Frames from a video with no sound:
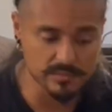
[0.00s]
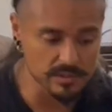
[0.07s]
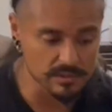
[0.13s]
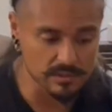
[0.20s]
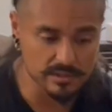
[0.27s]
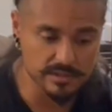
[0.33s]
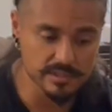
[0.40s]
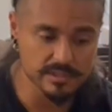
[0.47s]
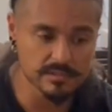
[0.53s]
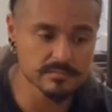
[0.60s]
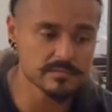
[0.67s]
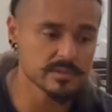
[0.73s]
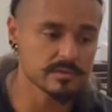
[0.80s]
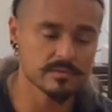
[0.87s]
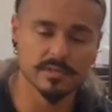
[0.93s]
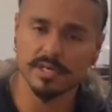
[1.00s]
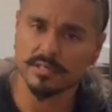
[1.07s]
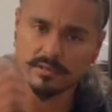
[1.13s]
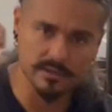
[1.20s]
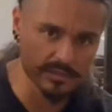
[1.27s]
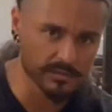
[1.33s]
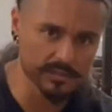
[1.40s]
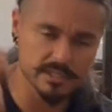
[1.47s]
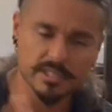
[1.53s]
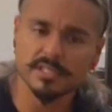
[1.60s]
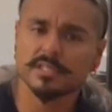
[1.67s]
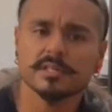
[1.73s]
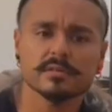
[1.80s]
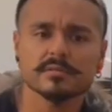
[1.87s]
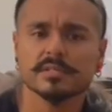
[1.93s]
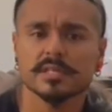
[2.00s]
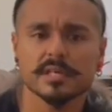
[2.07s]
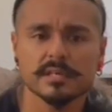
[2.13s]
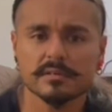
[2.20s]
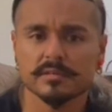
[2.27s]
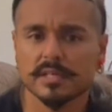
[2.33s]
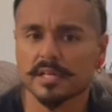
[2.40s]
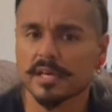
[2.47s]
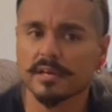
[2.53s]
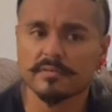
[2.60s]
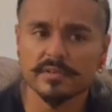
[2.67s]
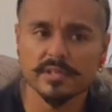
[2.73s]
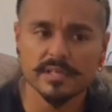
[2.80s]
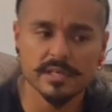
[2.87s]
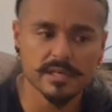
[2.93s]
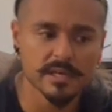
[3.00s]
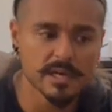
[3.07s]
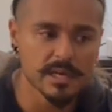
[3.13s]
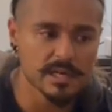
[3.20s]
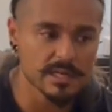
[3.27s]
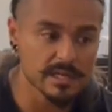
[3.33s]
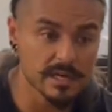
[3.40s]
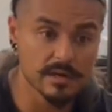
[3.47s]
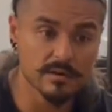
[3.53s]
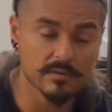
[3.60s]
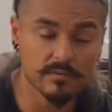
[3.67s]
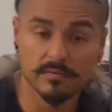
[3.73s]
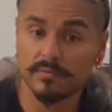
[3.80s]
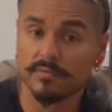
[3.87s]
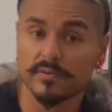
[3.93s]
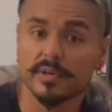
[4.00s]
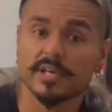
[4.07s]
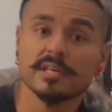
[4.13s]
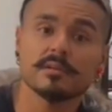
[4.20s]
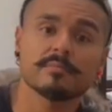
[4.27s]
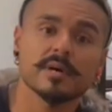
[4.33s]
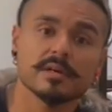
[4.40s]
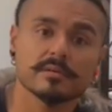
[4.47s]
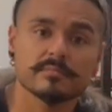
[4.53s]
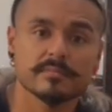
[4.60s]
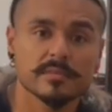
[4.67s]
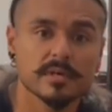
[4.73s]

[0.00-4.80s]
You learned them, you got all the details down and everything. Now forget about them.